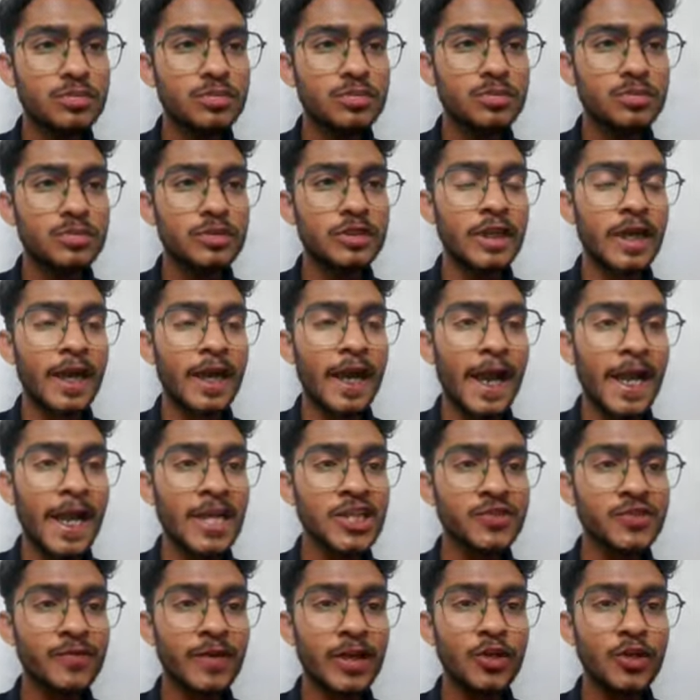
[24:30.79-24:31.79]
the hash
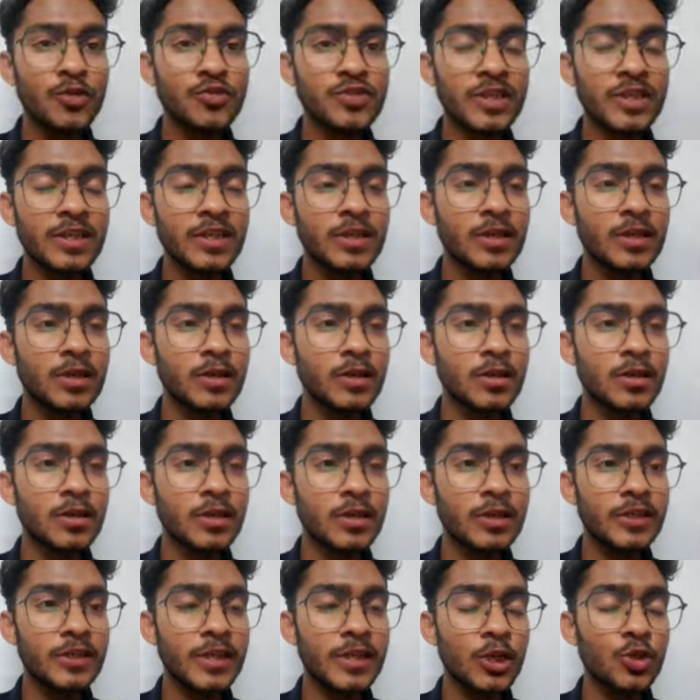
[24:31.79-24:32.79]
values in the
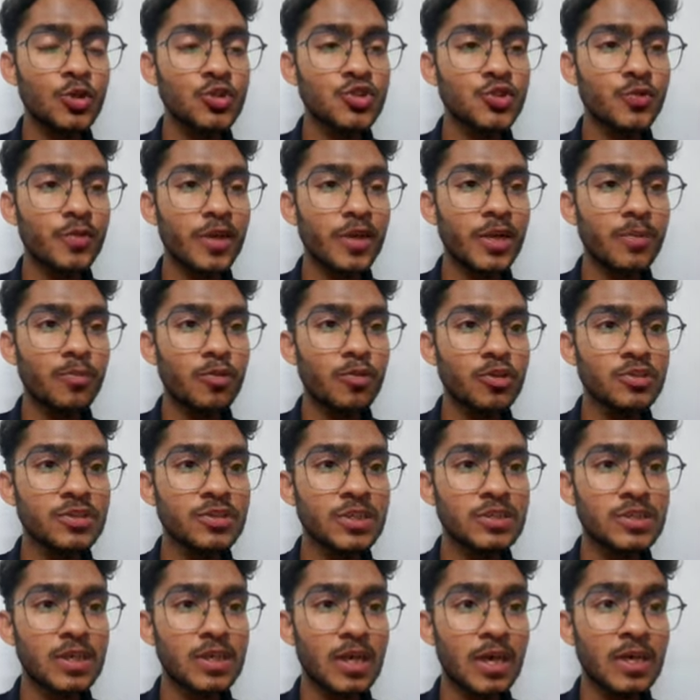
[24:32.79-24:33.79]
yellow squared boxes
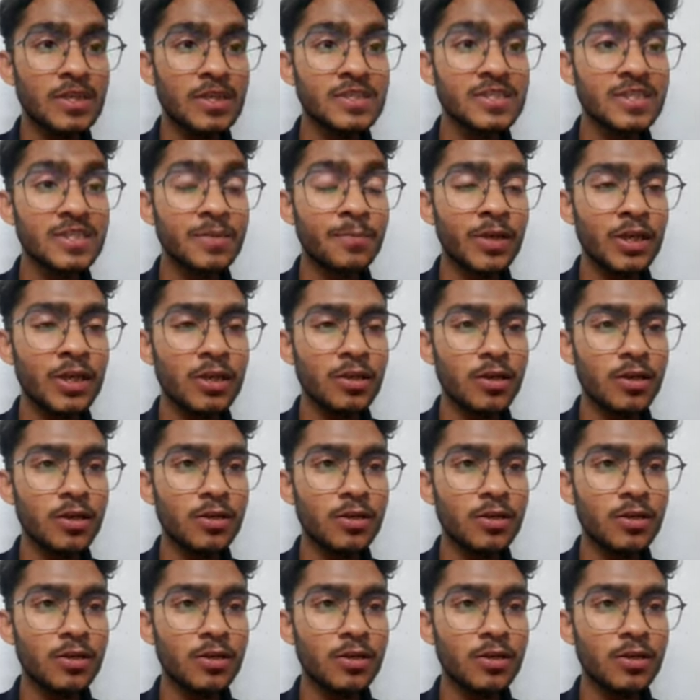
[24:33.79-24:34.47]
are similar